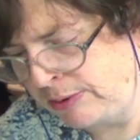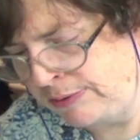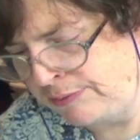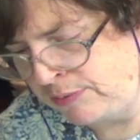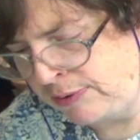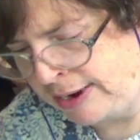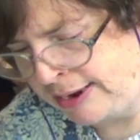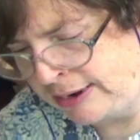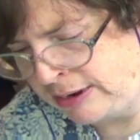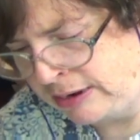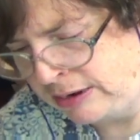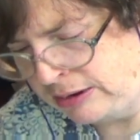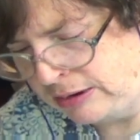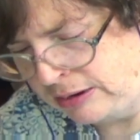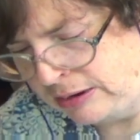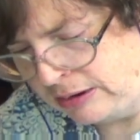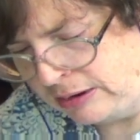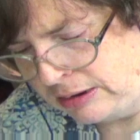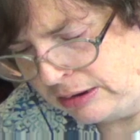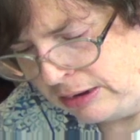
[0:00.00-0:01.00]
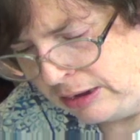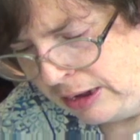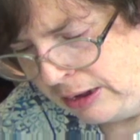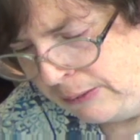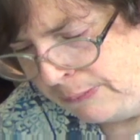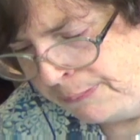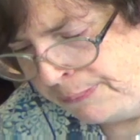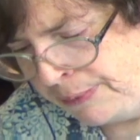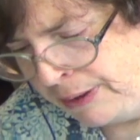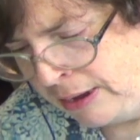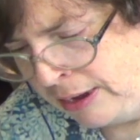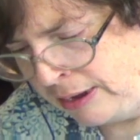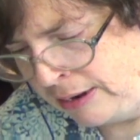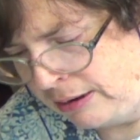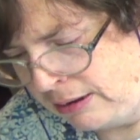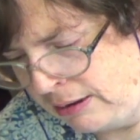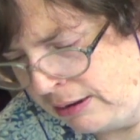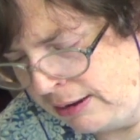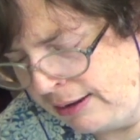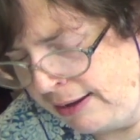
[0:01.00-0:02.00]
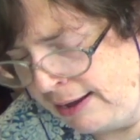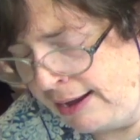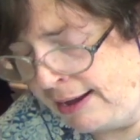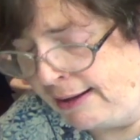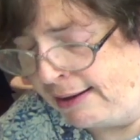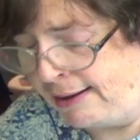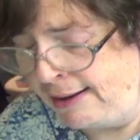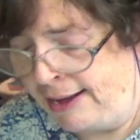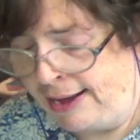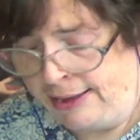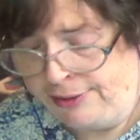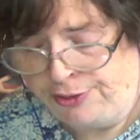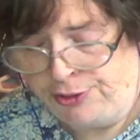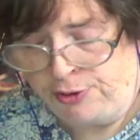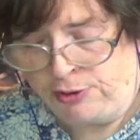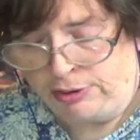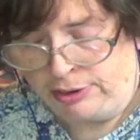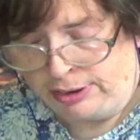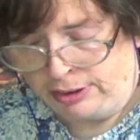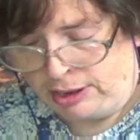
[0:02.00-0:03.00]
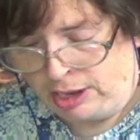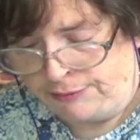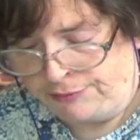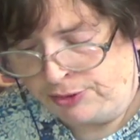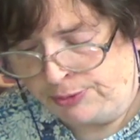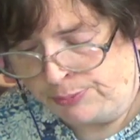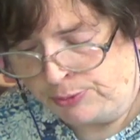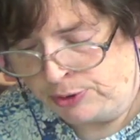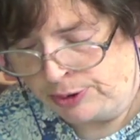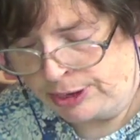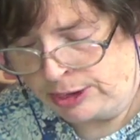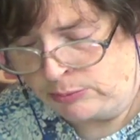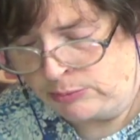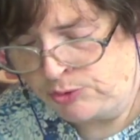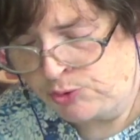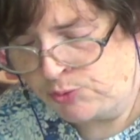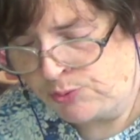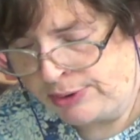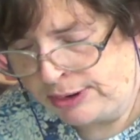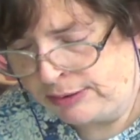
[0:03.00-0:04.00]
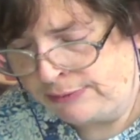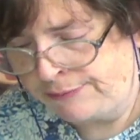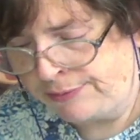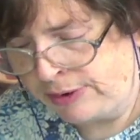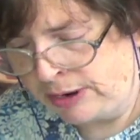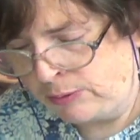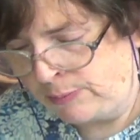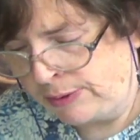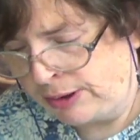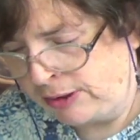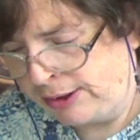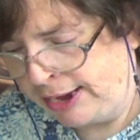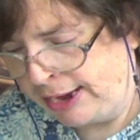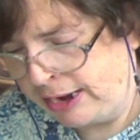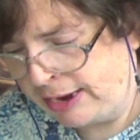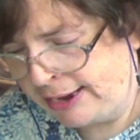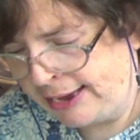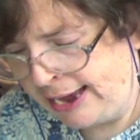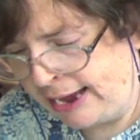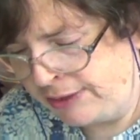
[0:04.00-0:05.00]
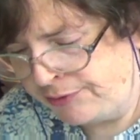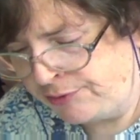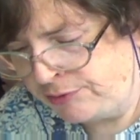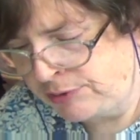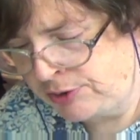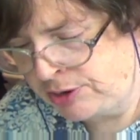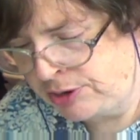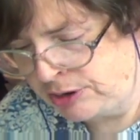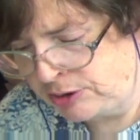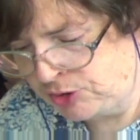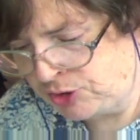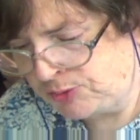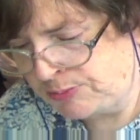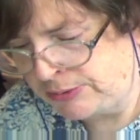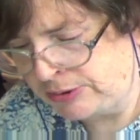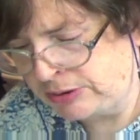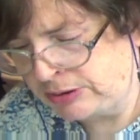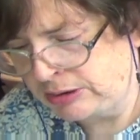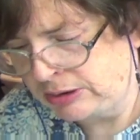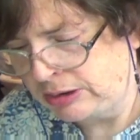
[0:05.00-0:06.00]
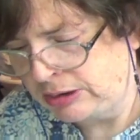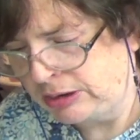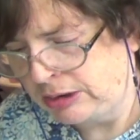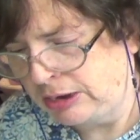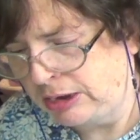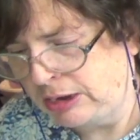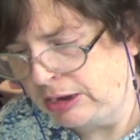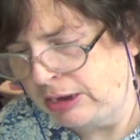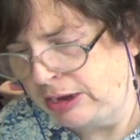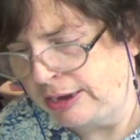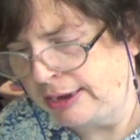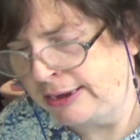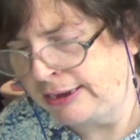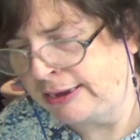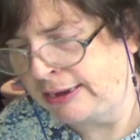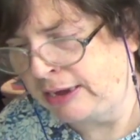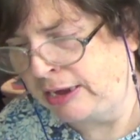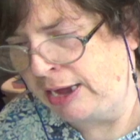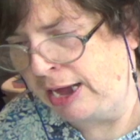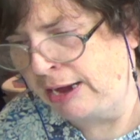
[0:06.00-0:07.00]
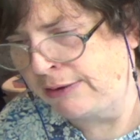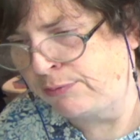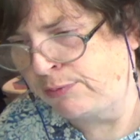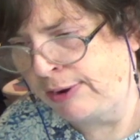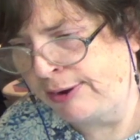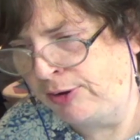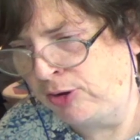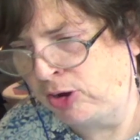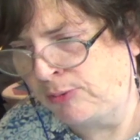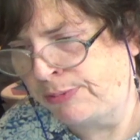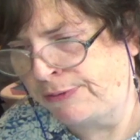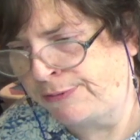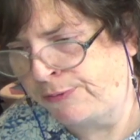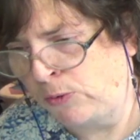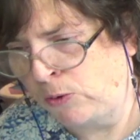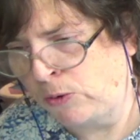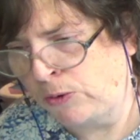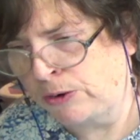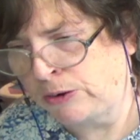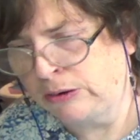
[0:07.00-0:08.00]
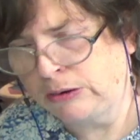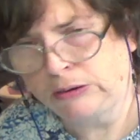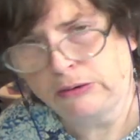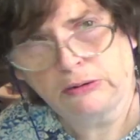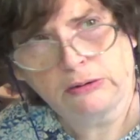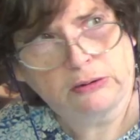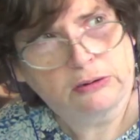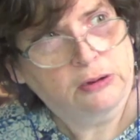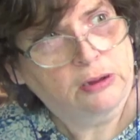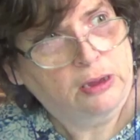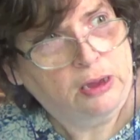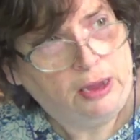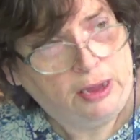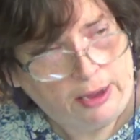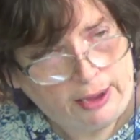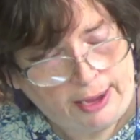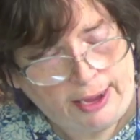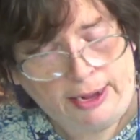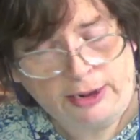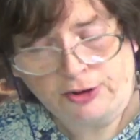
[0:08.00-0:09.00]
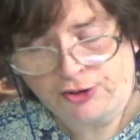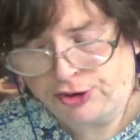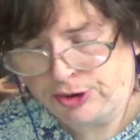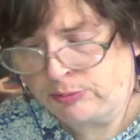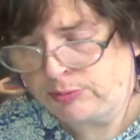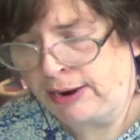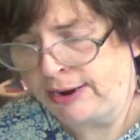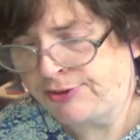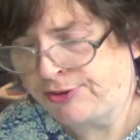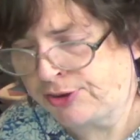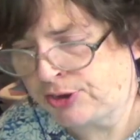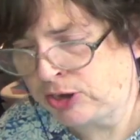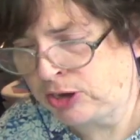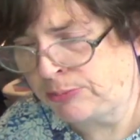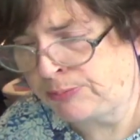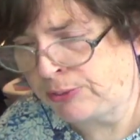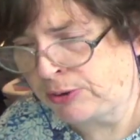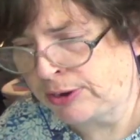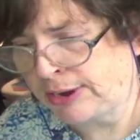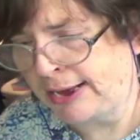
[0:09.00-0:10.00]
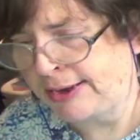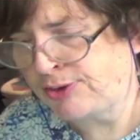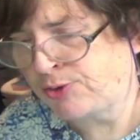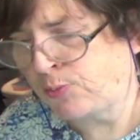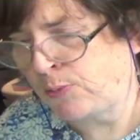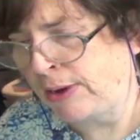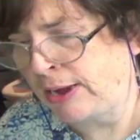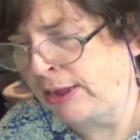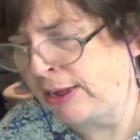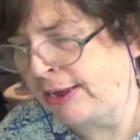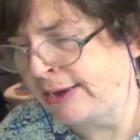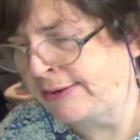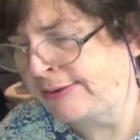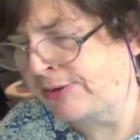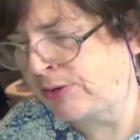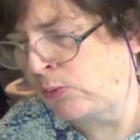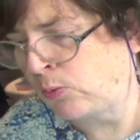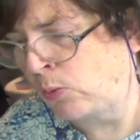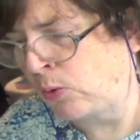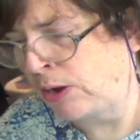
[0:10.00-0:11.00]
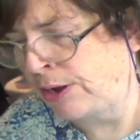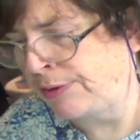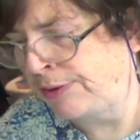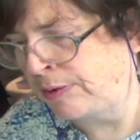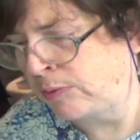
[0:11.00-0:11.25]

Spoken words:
read. But I thoroughly loved the book. It was written very well. Catherine Cushman, I've read her before, and she writes a good book, as well as the one that